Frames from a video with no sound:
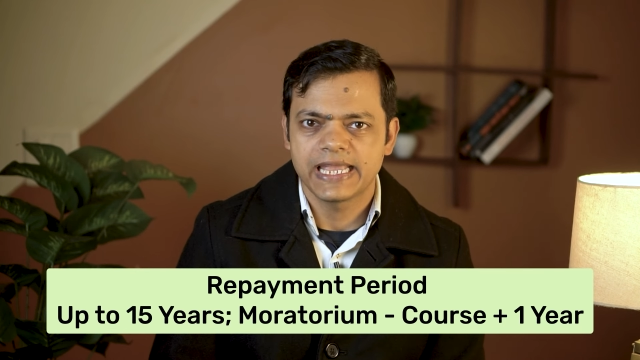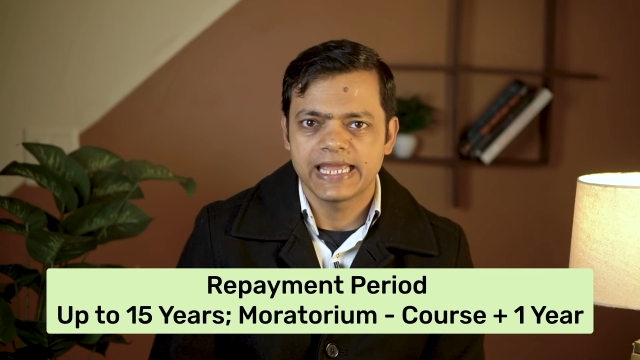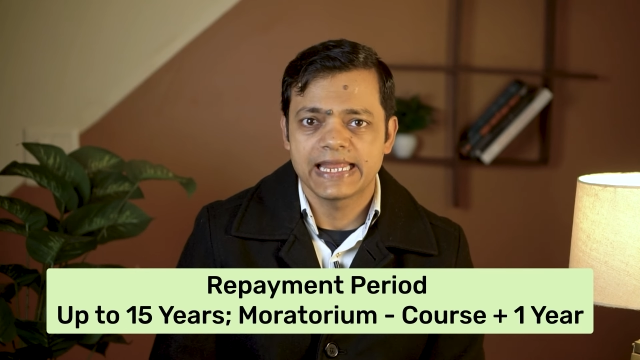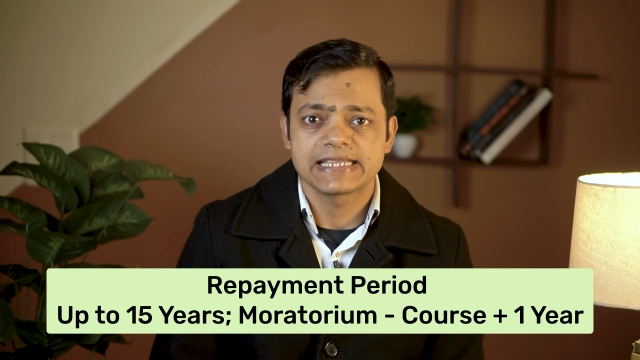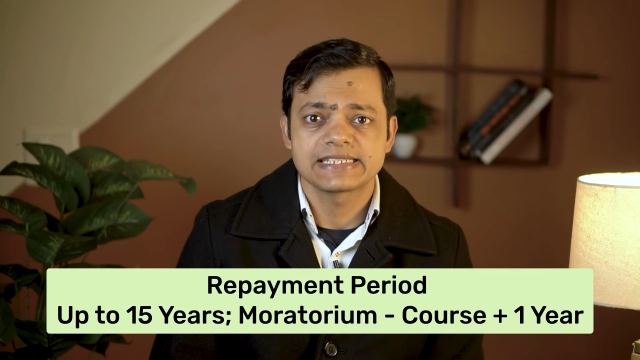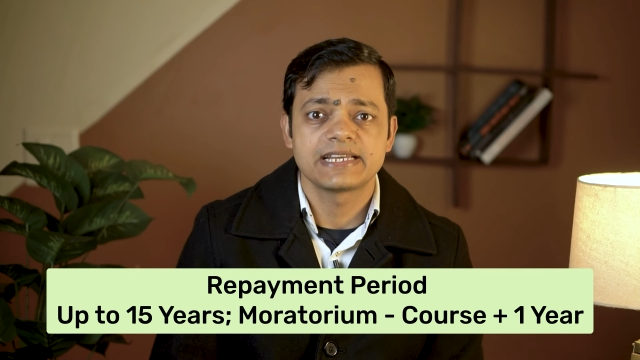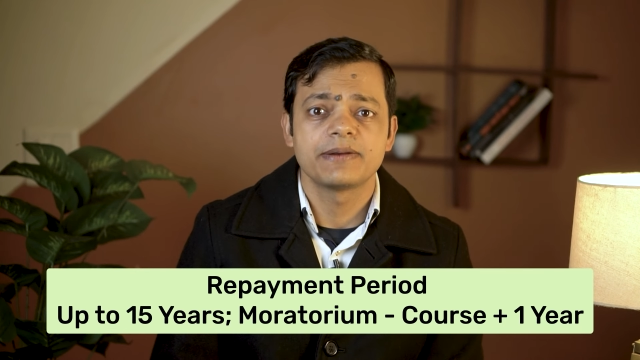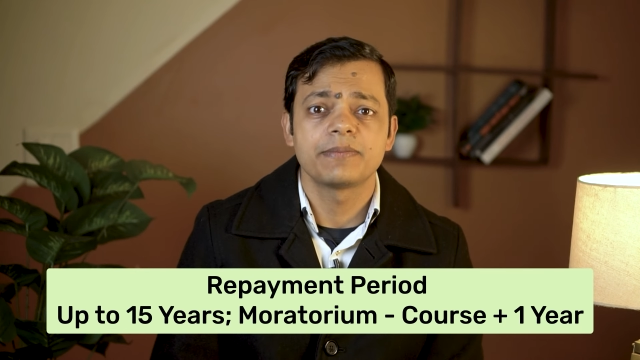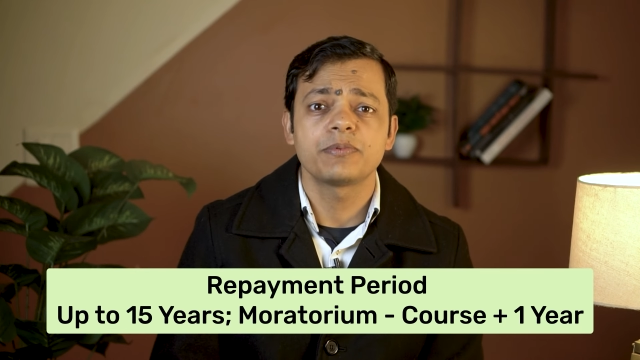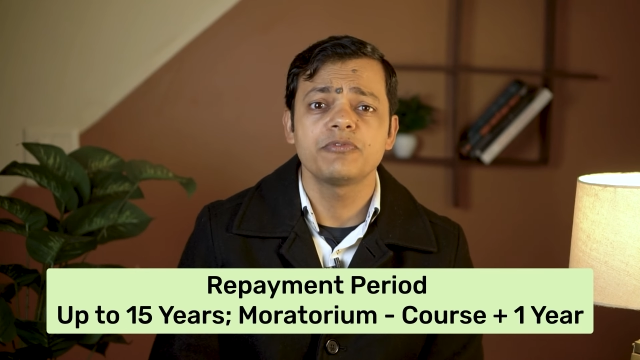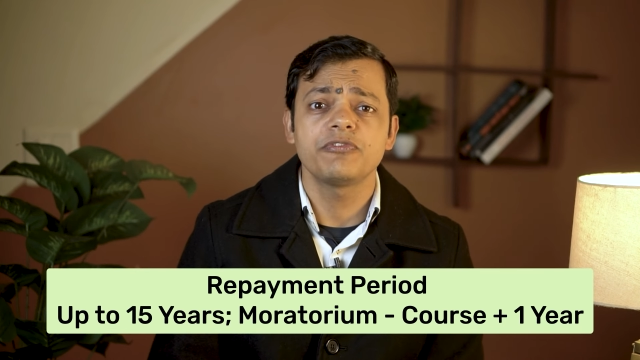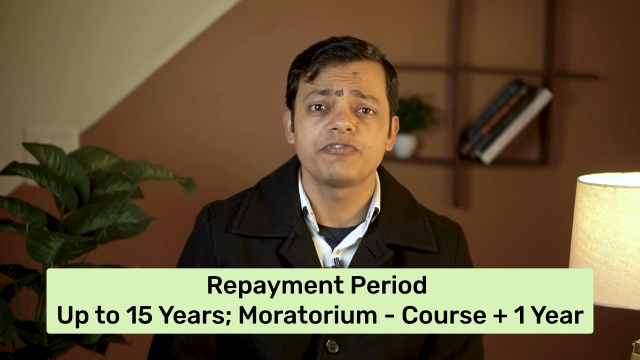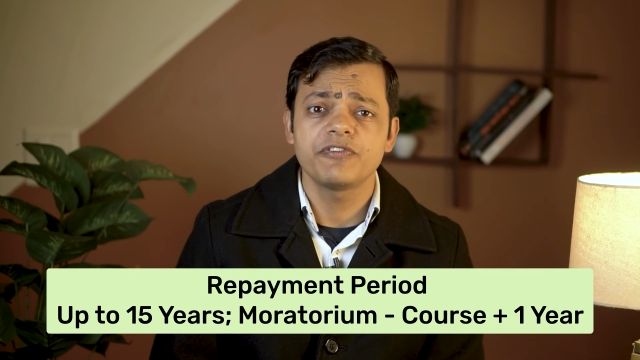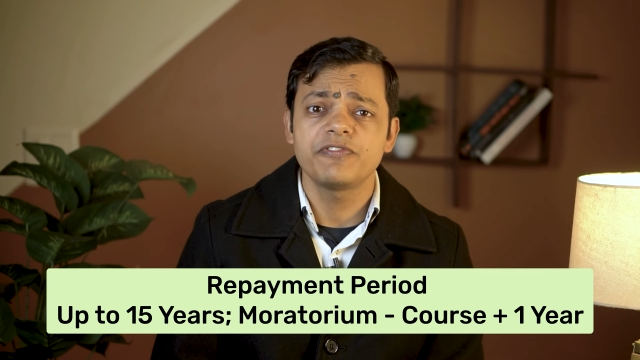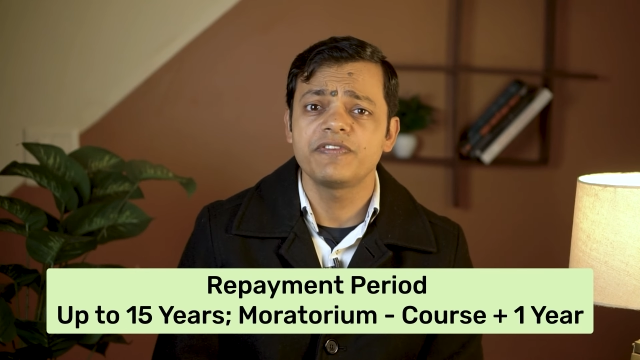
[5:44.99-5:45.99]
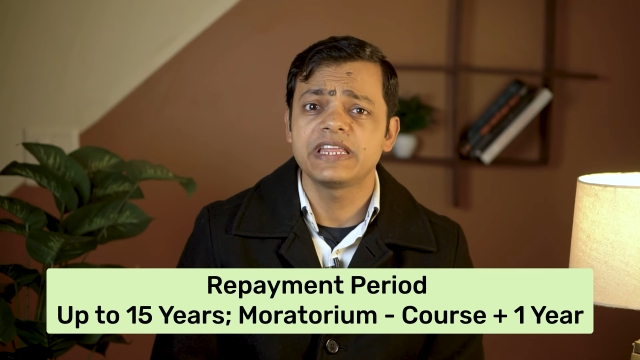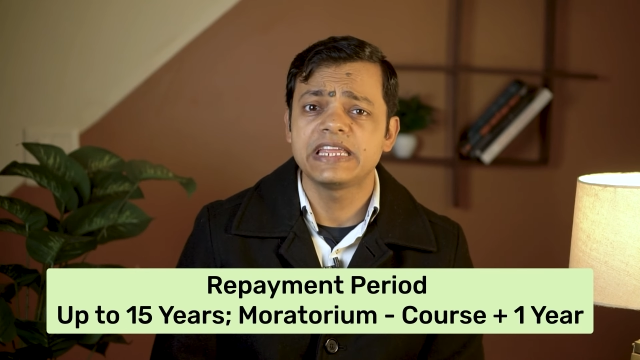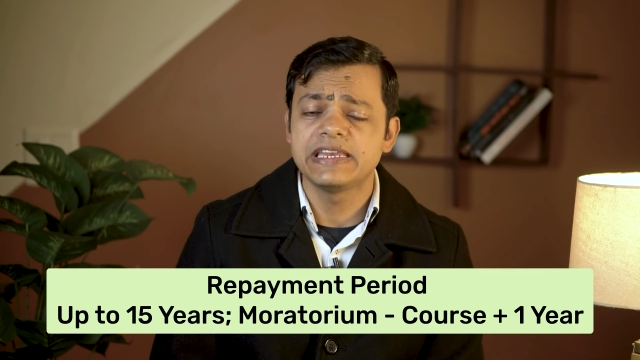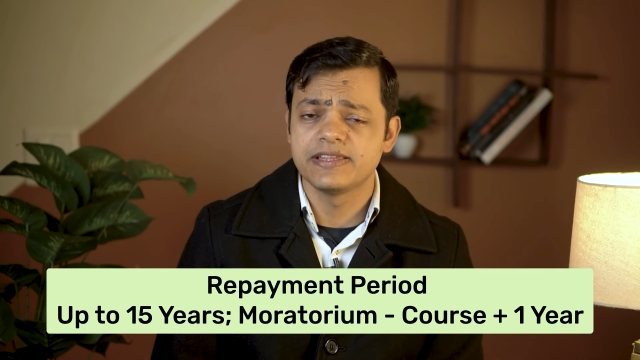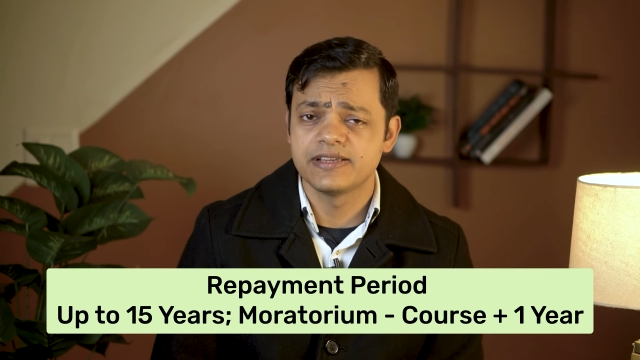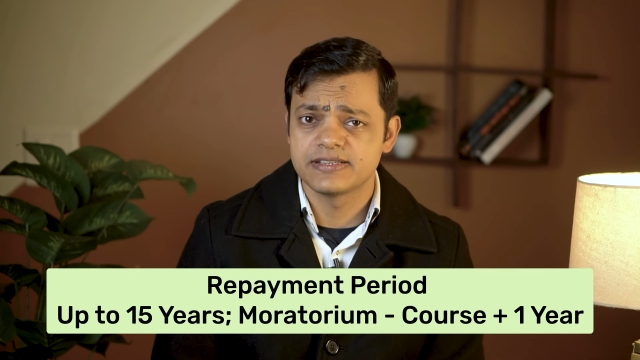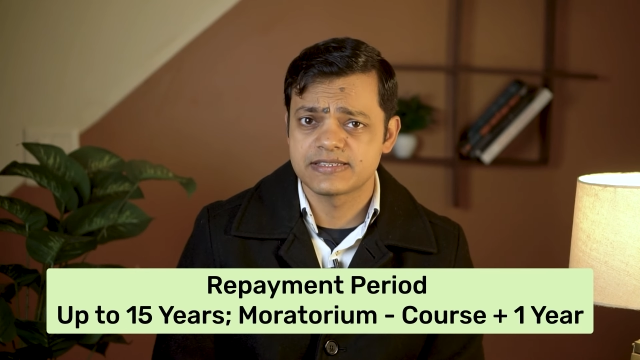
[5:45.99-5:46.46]
can extend up to
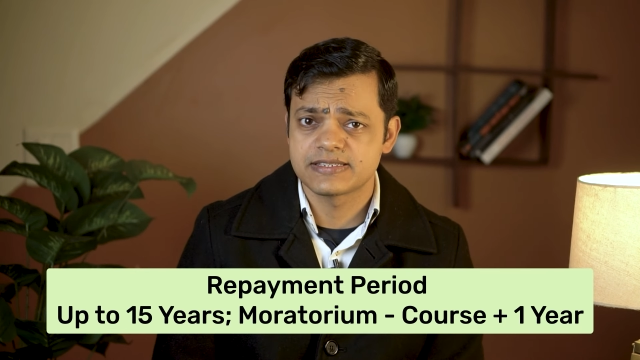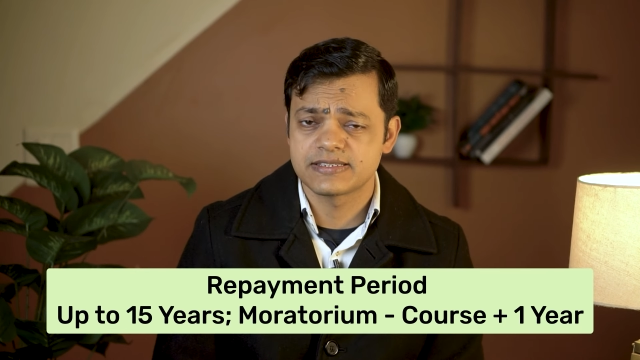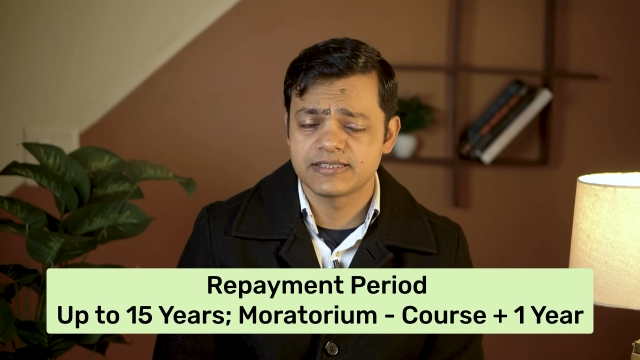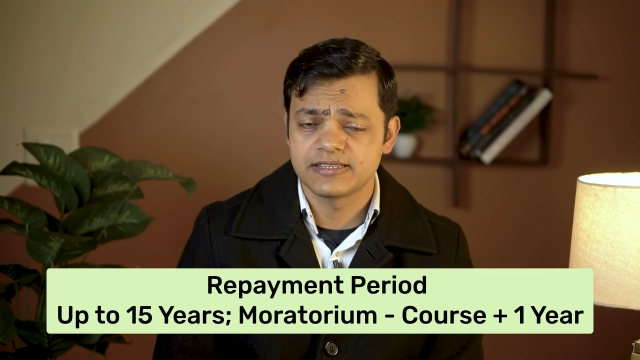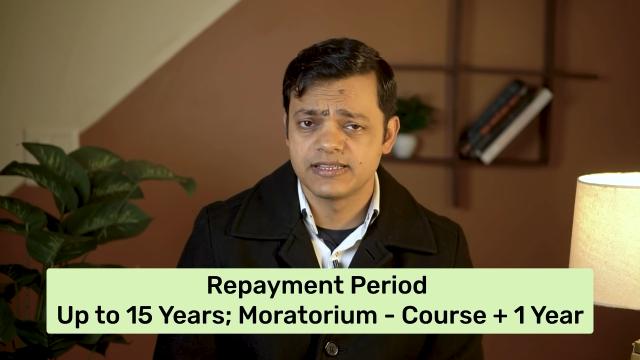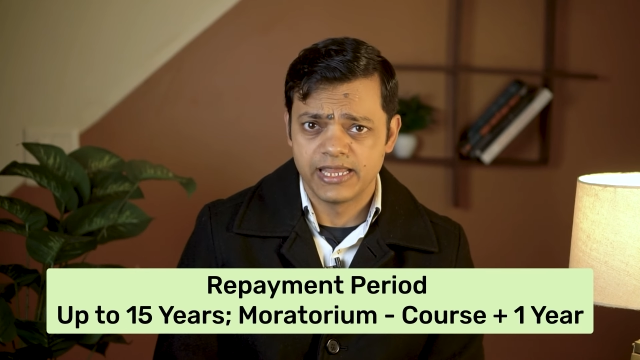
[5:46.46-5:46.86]
fifteen years,